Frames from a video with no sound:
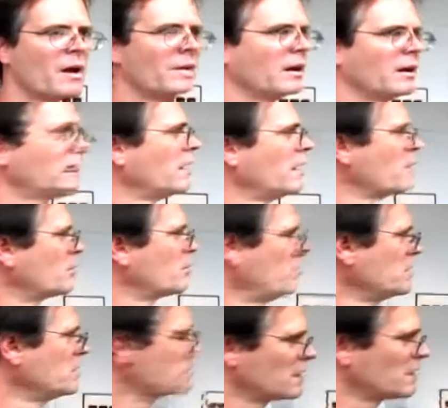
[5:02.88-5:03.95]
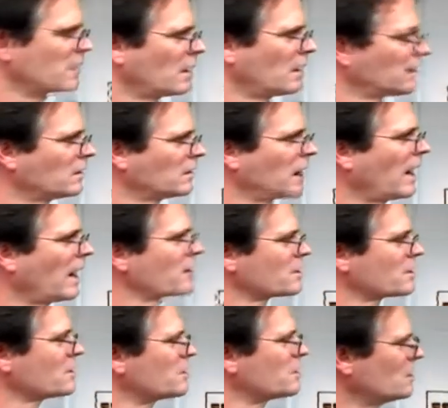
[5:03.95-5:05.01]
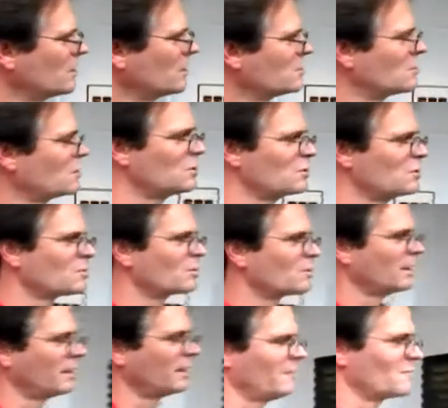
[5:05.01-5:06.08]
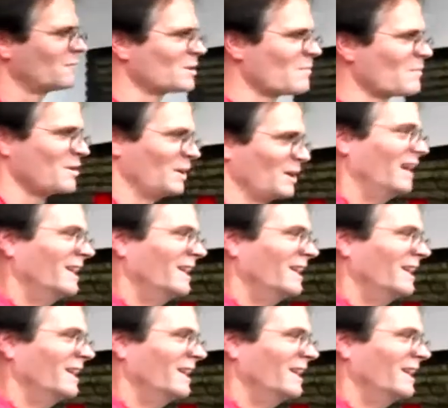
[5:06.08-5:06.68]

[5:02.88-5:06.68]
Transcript: Another piece that asks us to do something